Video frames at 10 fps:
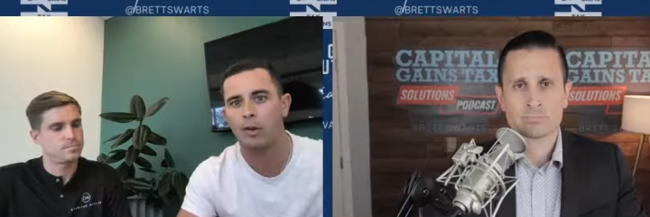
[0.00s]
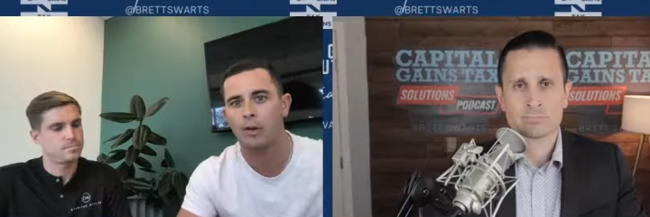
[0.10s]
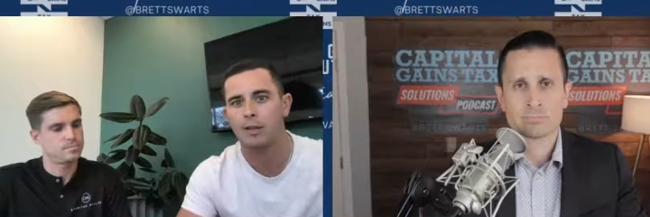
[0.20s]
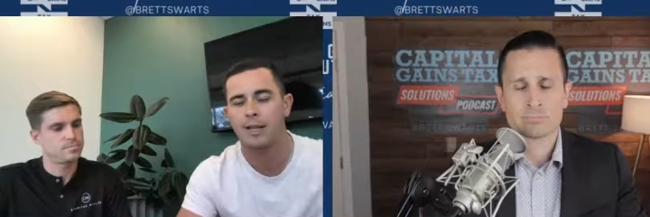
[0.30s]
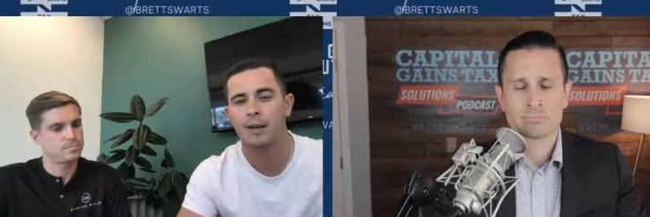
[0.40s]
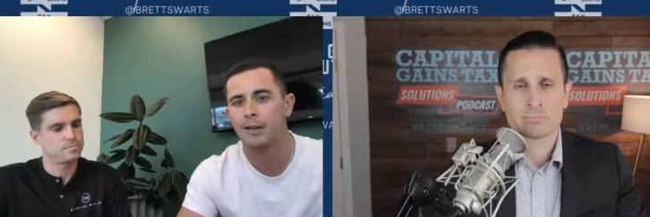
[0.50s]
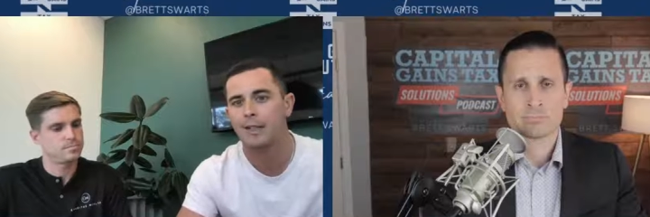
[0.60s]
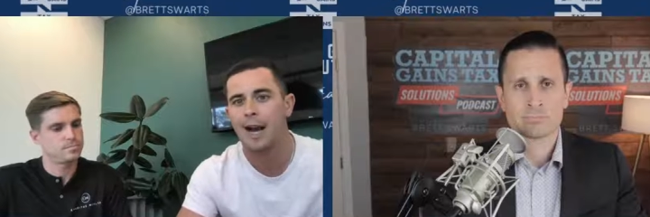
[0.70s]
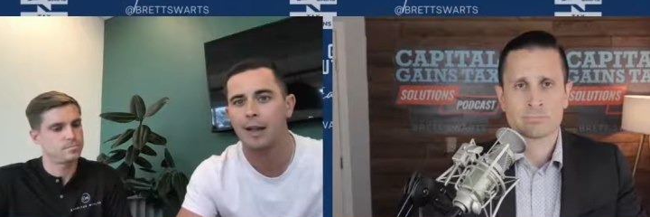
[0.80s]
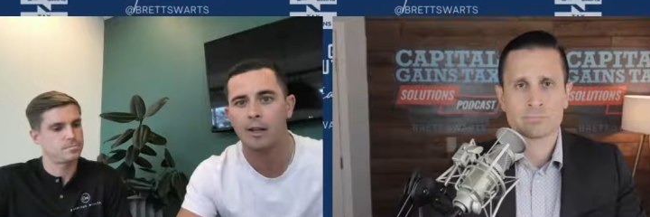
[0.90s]
Speaker 1: when they're selling
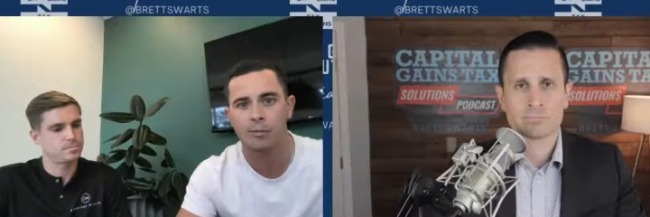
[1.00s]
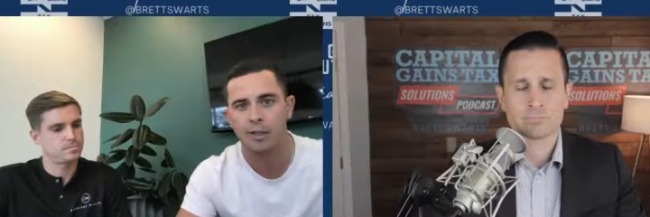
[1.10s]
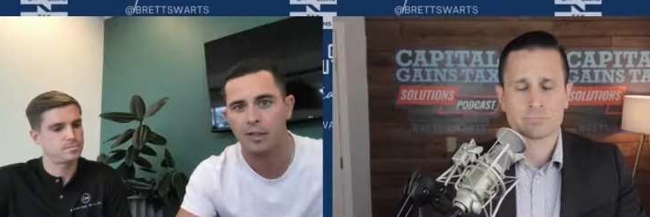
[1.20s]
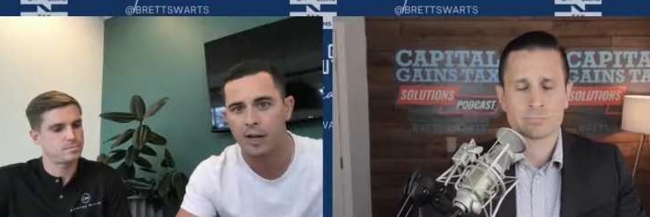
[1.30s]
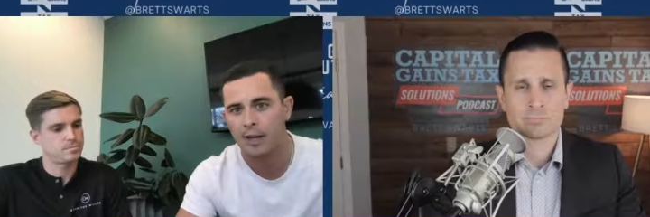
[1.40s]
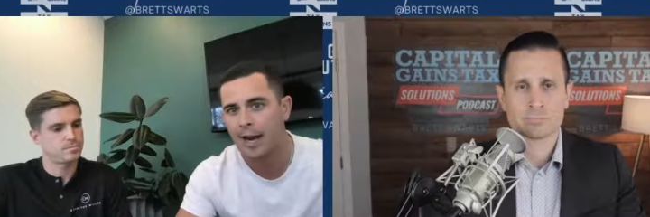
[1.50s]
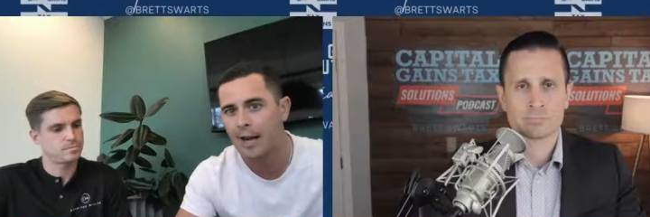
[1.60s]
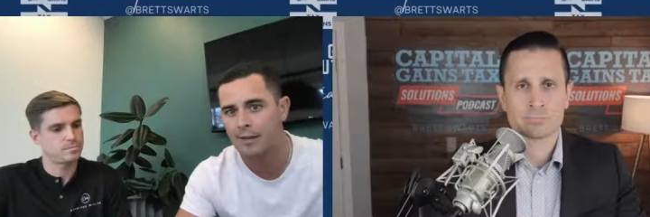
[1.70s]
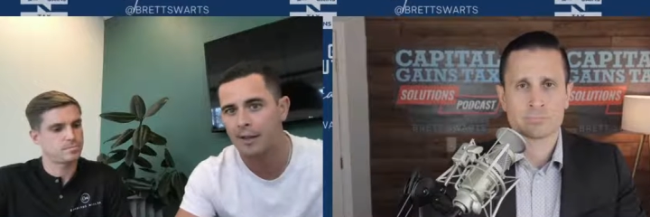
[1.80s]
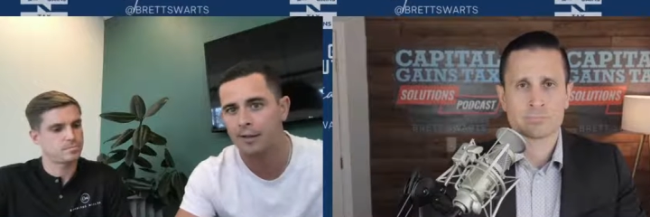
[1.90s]
these highly appreciated
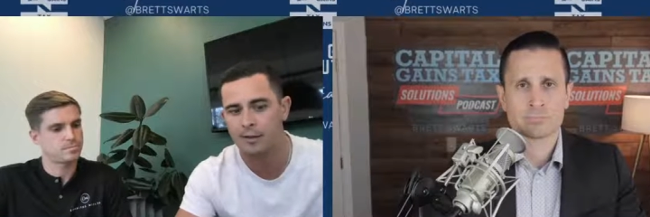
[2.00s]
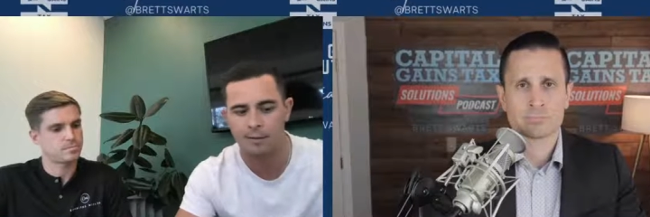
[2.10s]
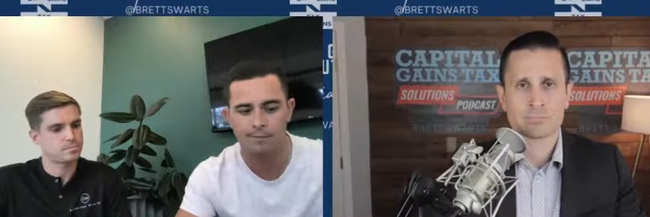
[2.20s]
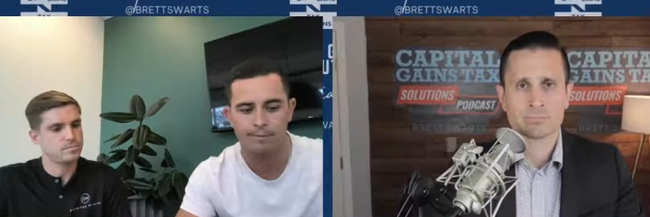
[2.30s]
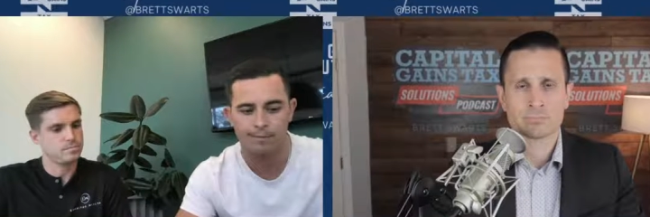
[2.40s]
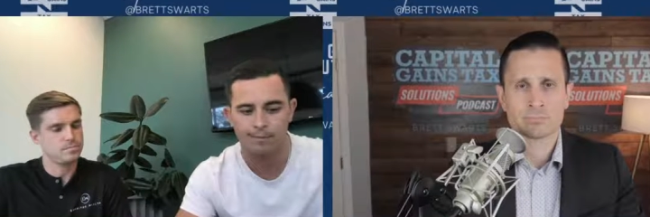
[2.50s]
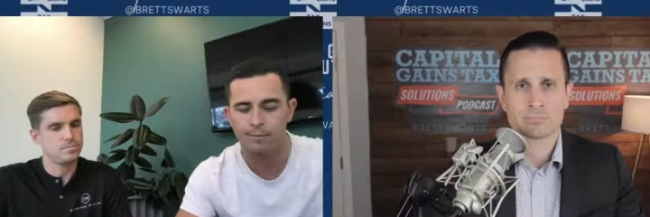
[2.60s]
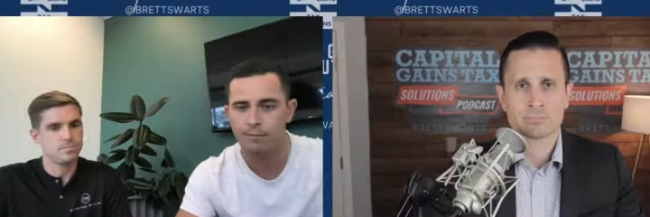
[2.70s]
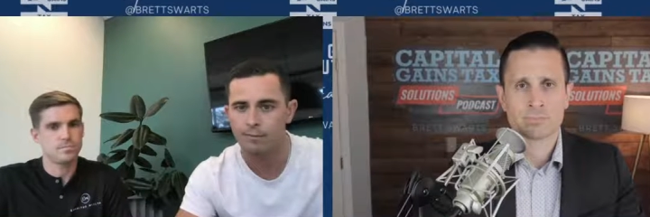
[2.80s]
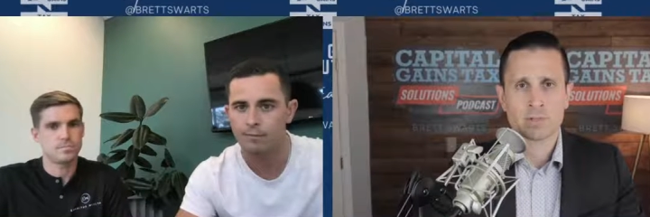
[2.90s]
assets.
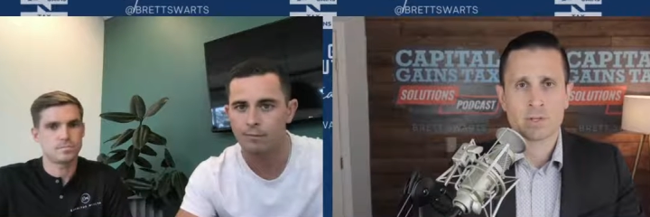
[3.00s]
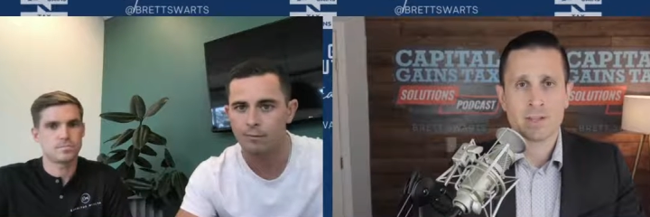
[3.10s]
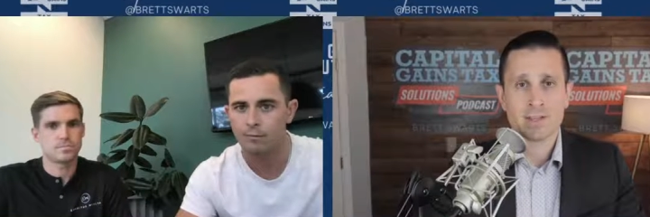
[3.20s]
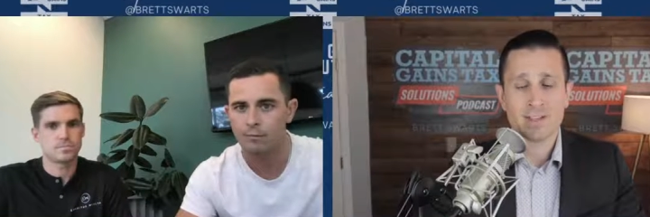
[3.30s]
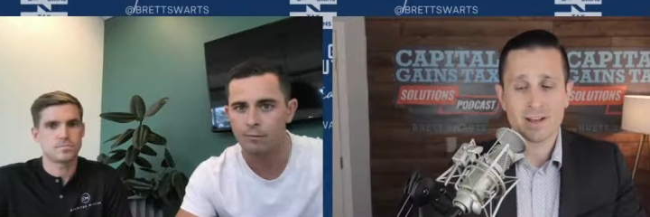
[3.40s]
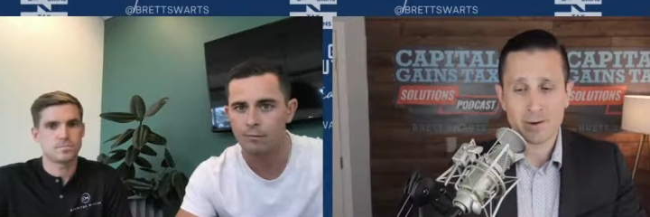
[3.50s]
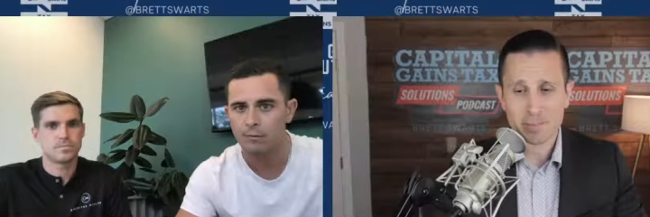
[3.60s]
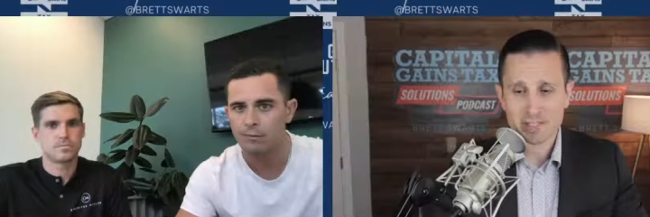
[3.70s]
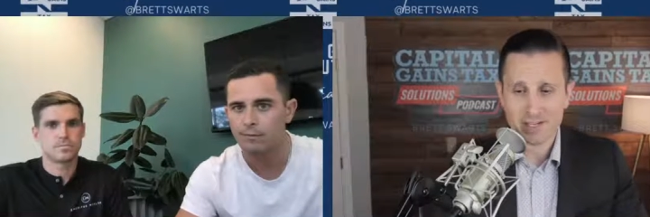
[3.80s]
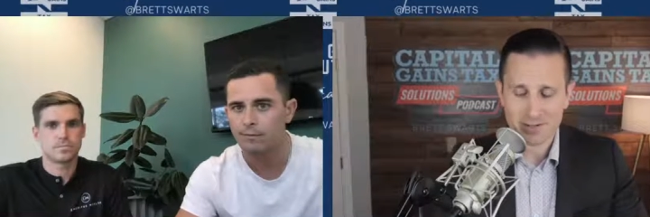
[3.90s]
Speaker 2: Yeah,
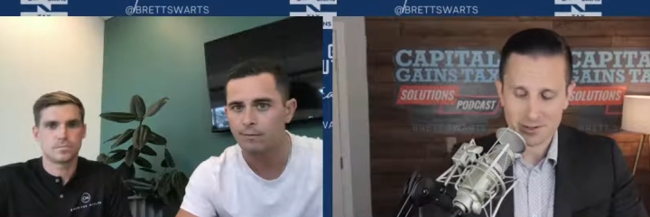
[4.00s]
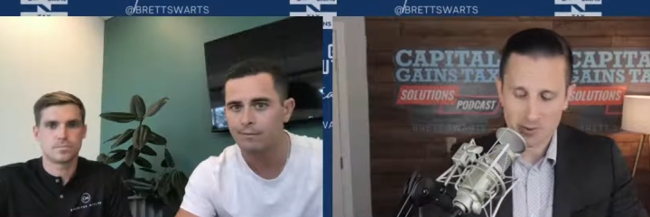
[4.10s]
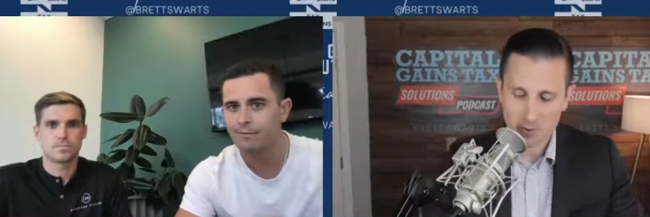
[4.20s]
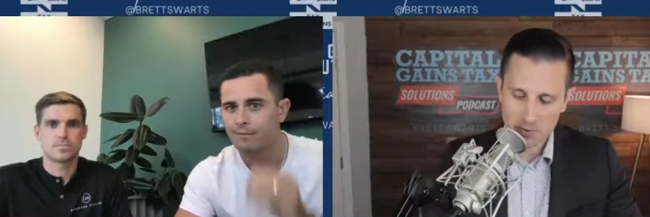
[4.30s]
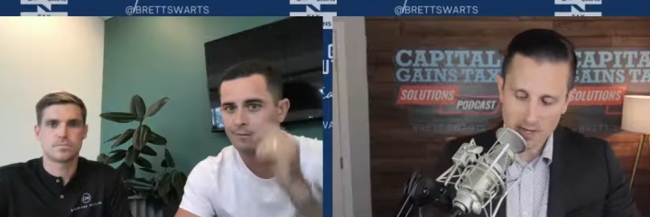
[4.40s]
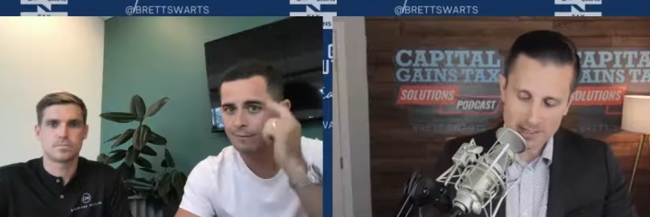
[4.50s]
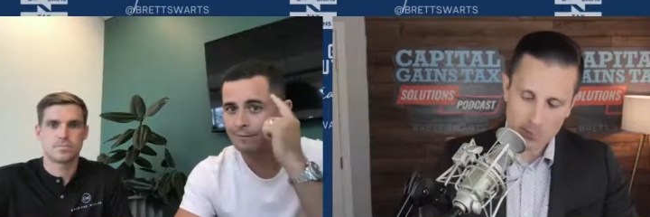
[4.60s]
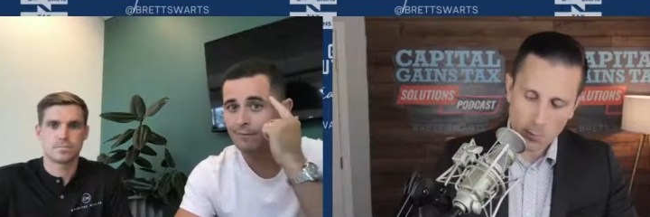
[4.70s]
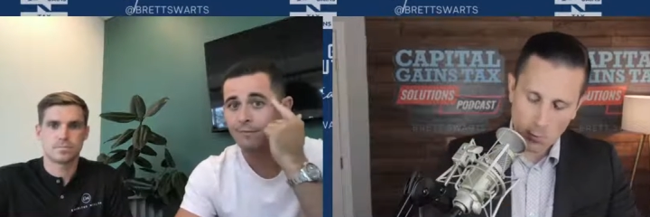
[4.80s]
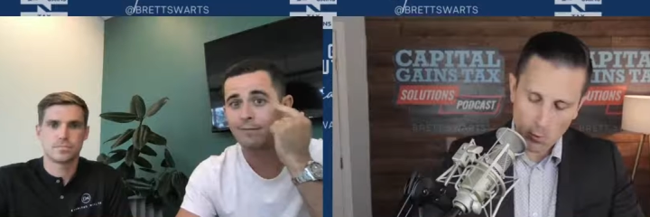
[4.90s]
100%. Could agree with you guys
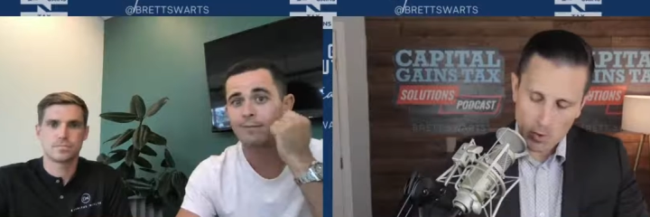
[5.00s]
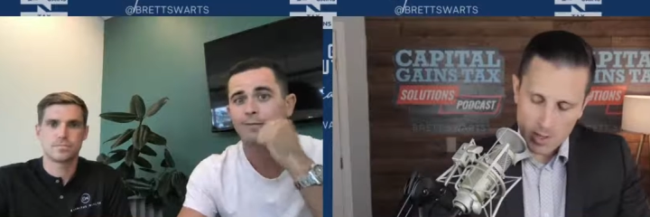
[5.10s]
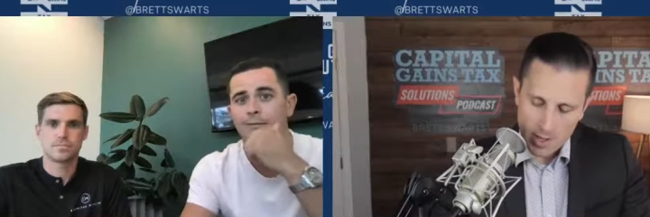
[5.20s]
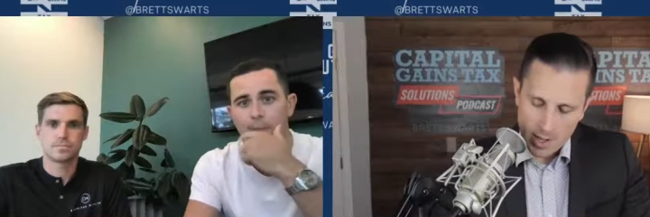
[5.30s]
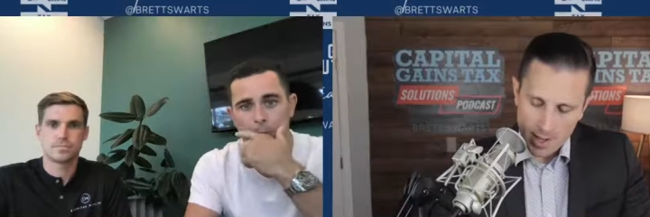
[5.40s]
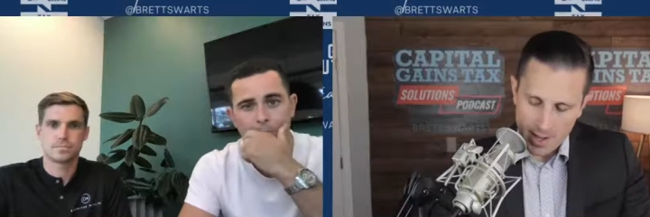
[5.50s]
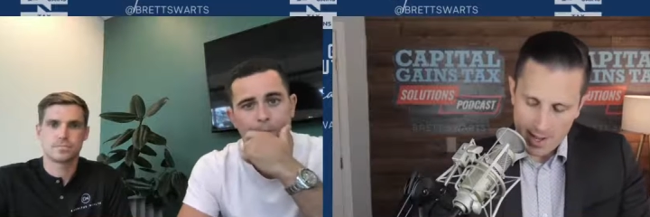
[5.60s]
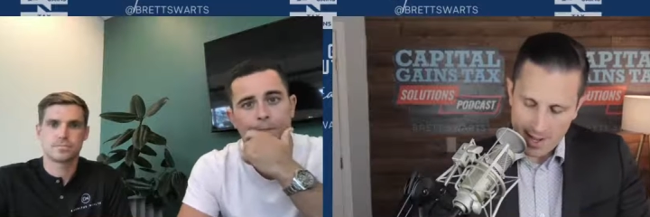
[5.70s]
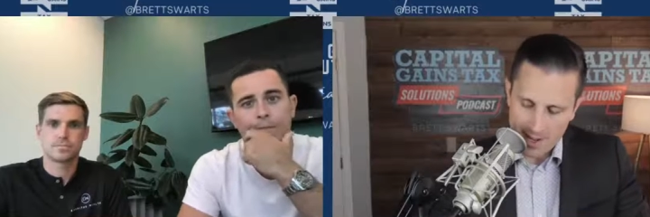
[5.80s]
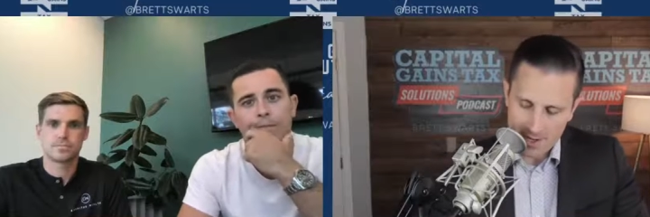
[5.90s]
more.
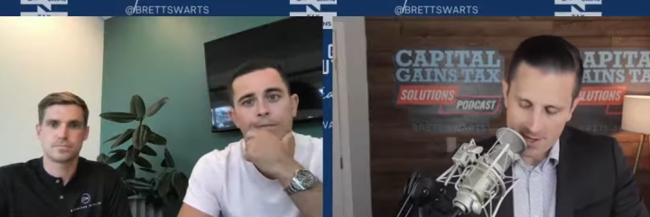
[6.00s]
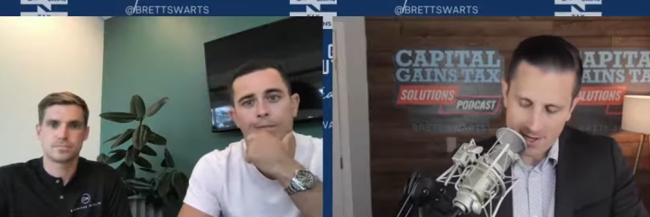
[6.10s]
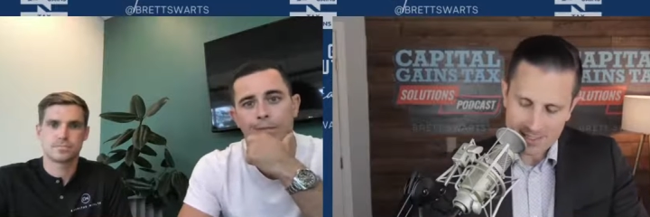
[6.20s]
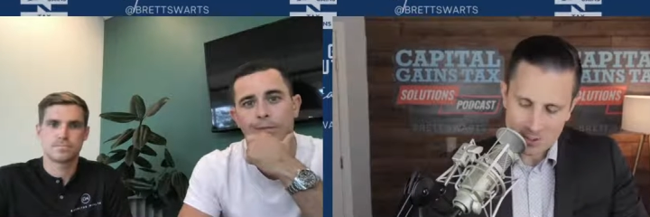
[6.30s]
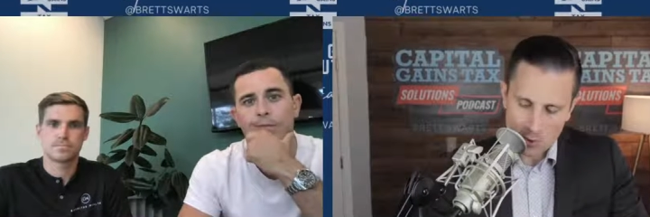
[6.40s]
And it's no